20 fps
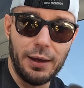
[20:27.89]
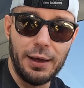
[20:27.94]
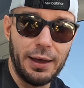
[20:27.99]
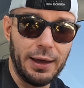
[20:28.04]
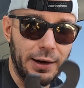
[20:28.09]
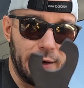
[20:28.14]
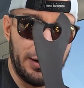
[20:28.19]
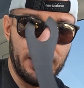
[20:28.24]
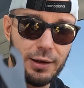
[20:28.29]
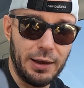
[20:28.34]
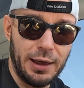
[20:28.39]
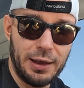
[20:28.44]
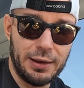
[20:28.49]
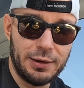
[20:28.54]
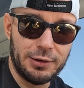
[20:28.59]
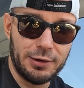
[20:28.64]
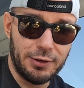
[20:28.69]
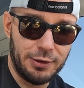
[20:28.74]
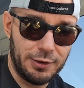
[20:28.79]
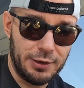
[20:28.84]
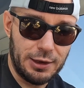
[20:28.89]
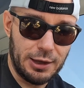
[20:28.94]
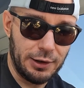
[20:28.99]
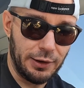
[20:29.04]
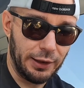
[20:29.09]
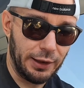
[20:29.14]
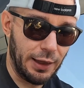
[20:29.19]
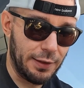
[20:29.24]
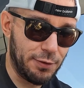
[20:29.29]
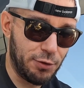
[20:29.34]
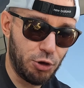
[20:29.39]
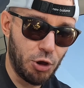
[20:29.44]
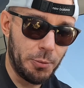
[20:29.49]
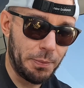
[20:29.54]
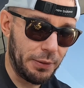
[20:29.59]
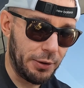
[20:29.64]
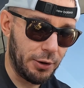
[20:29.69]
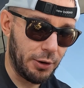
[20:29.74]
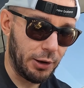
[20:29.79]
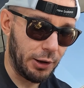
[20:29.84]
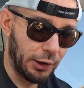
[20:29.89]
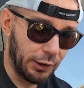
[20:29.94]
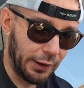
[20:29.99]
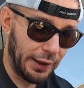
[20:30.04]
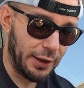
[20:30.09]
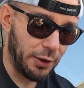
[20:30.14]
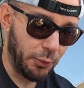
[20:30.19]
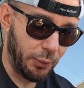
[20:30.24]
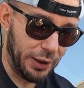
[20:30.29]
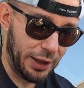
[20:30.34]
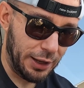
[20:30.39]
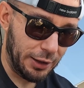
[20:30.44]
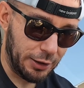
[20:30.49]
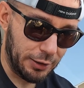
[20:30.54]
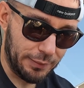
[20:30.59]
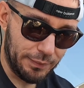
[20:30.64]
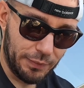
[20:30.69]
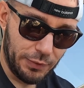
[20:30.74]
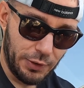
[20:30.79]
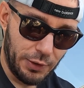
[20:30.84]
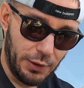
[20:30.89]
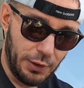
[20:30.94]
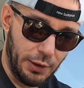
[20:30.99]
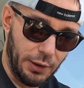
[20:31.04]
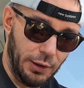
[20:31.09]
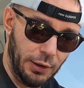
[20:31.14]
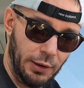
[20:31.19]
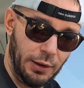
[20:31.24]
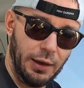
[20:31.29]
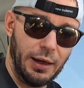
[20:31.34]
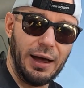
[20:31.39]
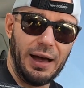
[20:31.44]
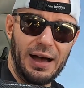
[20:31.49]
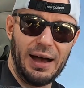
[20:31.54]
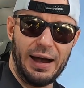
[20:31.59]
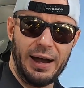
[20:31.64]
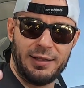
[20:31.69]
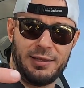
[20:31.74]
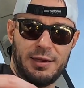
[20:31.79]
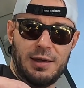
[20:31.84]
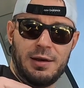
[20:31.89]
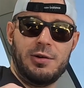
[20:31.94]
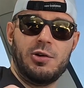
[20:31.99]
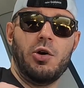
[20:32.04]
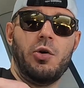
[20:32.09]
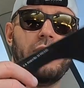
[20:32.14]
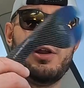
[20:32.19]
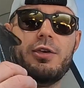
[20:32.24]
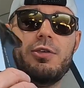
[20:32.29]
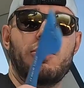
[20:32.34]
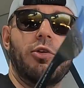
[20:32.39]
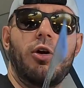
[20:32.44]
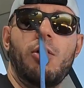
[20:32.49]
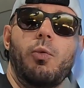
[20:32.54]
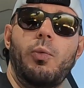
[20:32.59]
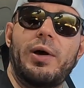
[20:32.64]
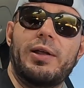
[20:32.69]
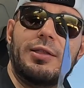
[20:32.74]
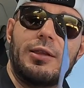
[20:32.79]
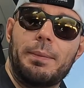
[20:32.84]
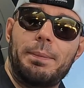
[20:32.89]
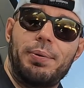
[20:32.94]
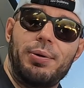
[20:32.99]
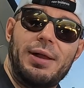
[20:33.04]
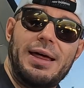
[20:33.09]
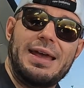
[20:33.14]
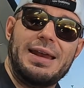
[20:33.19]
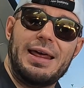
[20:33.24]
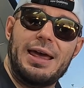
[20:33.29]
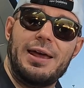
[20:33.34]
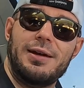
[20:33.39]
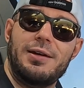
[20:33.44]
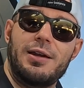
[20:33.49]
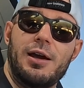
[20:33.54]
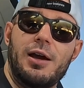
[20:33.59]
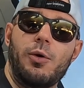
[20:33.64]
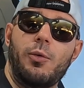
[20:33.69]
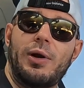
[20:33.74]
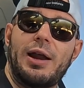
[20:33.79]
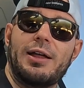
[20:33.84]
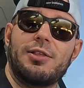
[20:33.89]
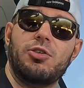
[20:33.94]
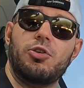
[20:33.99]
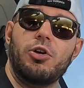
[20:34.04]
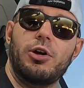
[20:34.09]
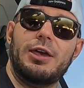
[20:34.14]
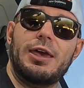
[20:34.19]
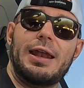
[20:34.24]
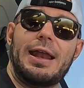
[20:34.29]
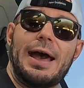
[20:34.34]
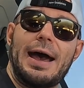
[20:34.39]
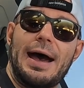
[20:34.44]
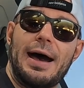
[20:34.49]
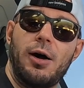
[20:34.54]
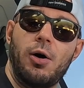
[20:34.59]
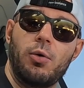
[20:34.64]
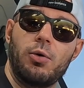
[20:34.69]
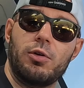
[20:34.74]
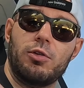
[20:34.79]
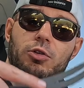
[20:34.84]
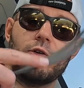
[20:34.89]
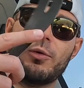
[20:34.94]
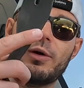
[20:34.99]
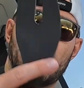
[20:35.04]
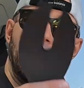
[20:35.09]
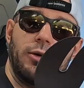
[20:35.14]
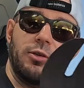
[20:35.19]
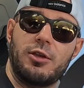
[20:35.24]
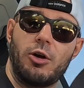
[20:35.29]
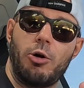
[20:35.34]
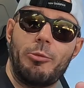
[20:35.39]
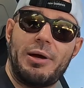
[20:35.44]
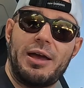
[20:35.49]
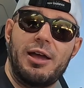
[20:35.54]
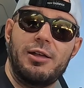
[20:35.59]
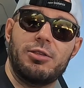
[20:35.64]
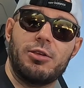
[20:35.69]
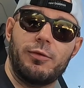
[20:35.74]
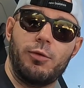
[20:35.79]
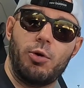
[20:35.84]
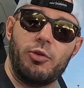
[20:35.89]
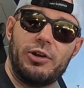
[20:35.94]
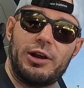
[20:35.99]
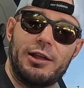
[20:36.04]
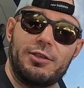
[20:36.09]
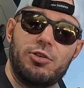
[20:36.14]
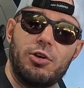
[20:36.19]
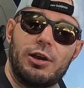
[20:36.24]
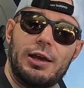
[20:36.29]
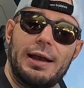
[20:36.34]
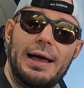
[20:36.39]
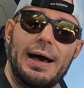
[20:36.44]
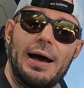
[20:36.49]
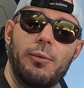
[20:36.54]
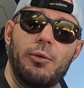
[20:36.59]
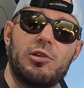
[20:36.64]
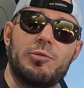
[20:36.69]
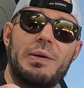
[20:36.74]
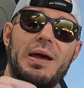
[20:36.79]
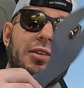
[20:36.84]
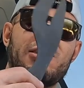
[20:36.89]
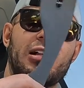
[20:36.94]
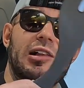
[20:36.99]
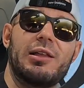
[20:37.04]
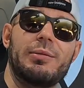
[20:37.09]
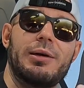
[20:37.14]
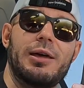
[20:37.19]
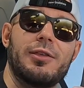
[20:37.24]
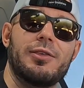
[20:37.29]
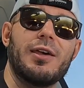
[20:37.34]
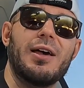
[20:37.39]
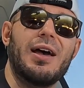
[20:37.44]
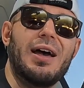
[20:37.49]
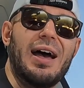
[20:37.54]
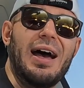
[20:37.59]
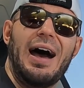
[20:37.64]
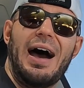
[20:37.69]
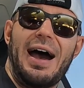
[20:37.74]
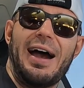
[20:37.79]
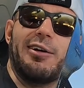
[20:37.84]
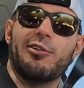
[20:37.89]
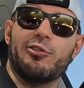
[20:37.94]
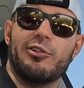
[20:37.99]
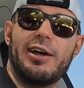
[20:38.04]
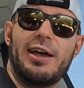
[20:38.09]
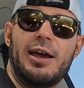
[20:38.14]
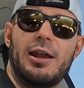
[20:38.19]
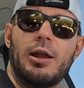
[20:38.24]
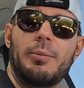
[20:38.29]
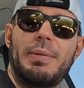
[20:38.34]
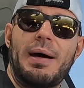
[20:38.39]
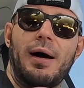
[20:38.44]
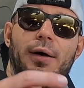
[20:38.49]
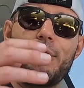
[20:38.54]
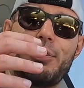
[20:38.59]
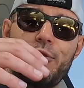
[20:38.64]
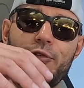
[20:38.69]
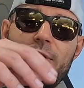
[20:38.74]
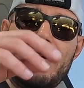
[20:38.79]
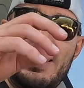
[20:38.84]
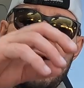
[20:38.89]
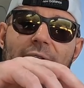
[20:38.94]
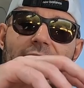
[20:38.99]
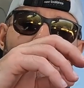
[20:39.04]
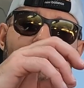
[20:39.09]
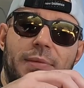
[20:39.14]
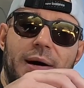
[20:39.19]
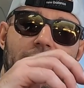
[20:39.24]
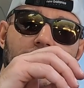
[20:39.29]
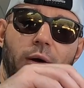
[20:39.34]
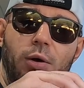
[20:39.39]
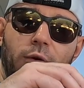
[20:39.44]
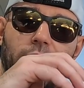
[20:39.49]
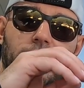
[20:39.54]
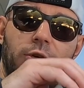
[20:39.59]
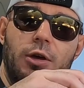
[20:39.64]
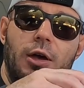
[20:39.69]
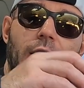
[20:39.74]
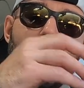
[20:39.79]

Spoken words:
and to see it, like, it's super lightweight. I did notice though with the plate in there when I took it out, so when I was done with my intervals and I took it out, which basically means I ran about 3.5 miles.